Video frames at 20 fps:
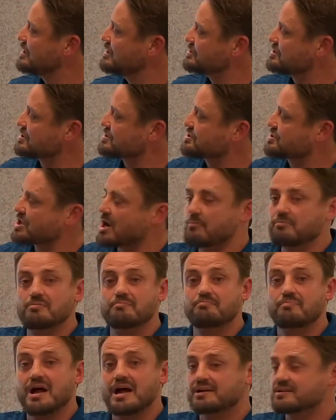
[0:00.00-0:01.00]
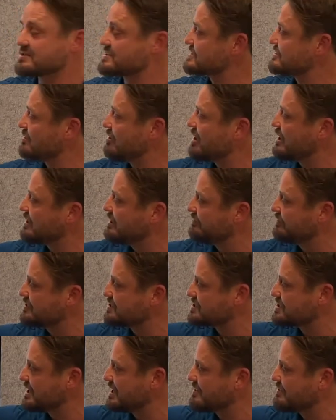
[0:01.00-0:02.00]
Just jumping back a slide, if you
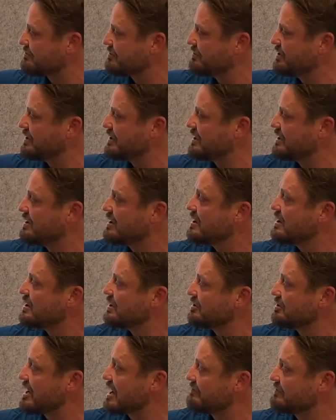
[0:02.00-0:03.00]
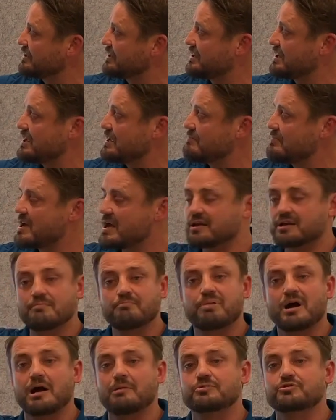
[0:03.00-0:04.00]
see through here, you have a gear bag
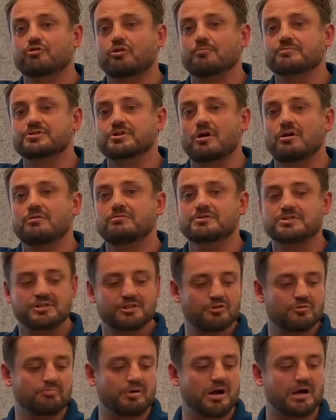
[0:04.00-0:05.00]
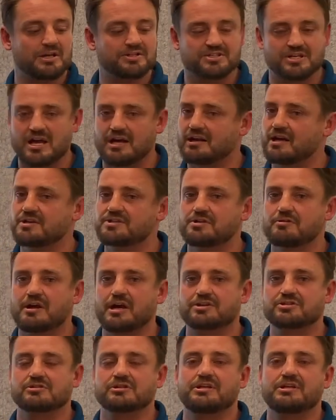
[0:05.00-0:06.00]
and pump drop zone, so you'll pass that as you
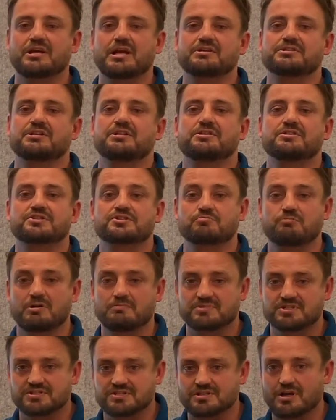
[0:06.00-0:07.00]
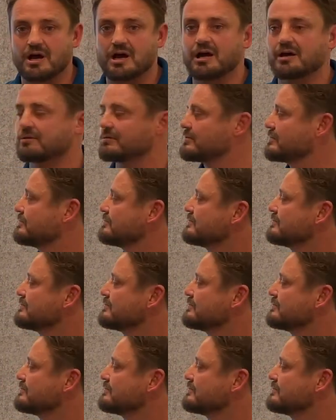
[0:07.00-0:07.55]
actually get to your swim start.